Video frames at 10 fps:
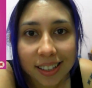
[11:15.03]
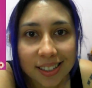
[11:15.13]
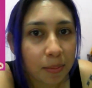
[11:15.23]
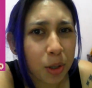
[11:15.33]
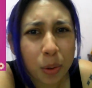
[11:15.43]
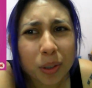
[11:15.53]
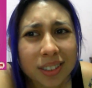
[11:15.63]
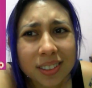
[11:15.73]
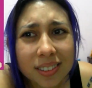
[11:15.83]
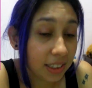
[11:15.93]
Sam
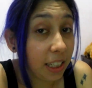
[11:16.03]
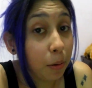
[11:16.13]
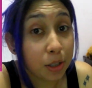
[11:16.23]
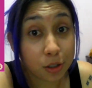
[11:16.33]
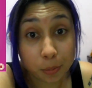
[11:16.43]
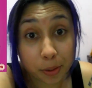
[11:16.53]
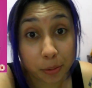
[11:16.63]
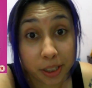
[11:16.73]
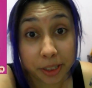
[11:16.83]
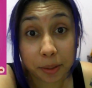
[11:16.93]
Heughan. It was super
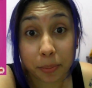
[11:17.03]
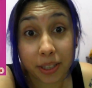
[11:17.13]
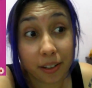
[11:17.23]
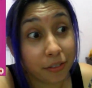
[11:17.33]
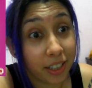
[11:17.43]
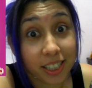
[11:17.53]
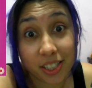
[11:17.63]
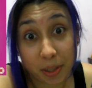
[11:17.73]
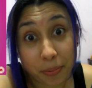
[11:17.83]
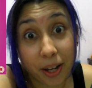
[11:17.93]
weird, but I fucking
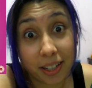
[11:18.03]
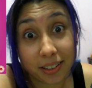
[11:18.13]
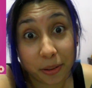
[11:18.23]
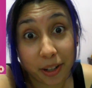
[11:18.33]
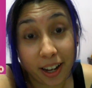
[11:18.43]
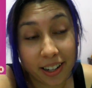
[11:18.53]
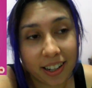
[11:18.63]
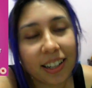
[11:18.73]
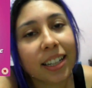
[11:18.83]
ship that, okay?